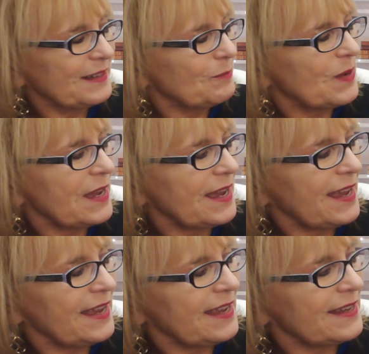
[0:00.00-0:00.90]

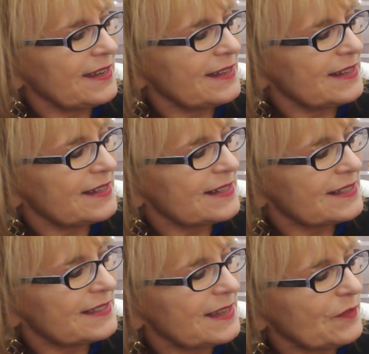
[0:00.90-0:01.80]
By
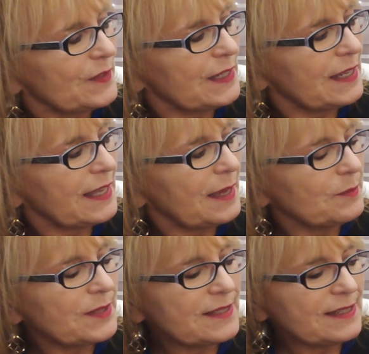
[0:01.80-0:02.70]
Stephanie
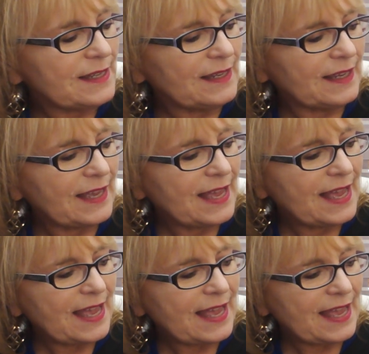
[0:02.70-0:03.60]
Campisi
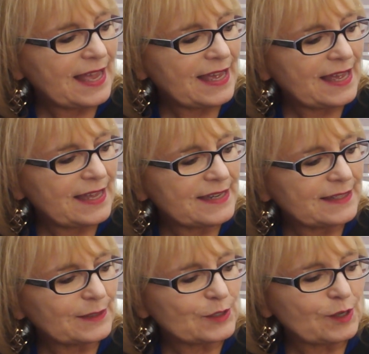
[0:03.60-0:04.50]
and
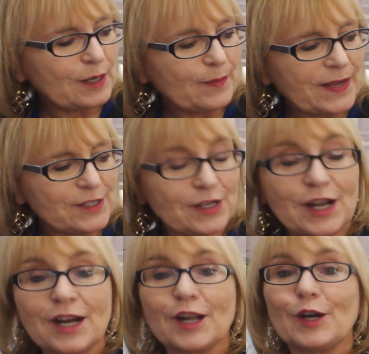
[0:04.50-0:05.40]
illustrated by
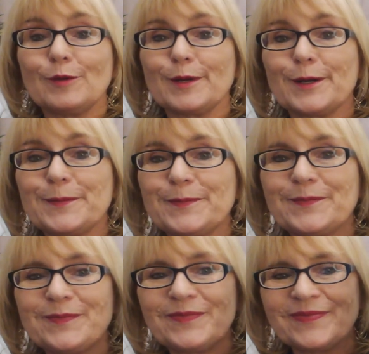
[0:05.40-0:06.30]
Shahar Kober.
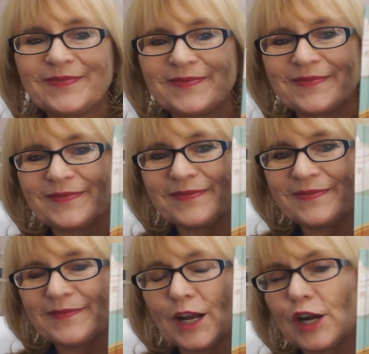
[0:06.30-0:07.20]

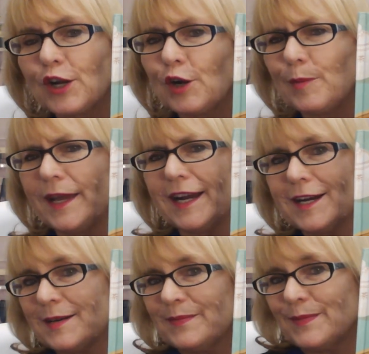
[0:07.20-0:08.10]
Or
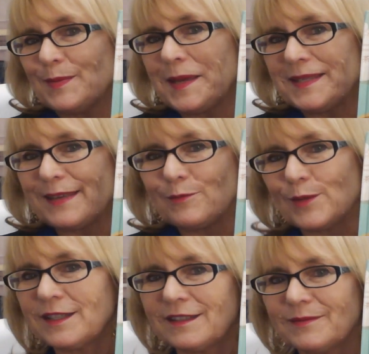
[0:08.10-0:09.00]
Kober, depends on
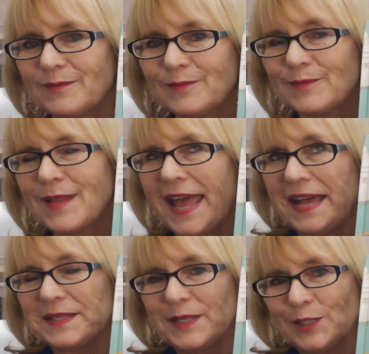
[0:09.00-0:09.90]
what
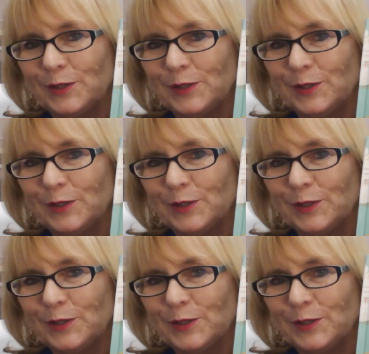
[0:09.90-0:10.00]
accent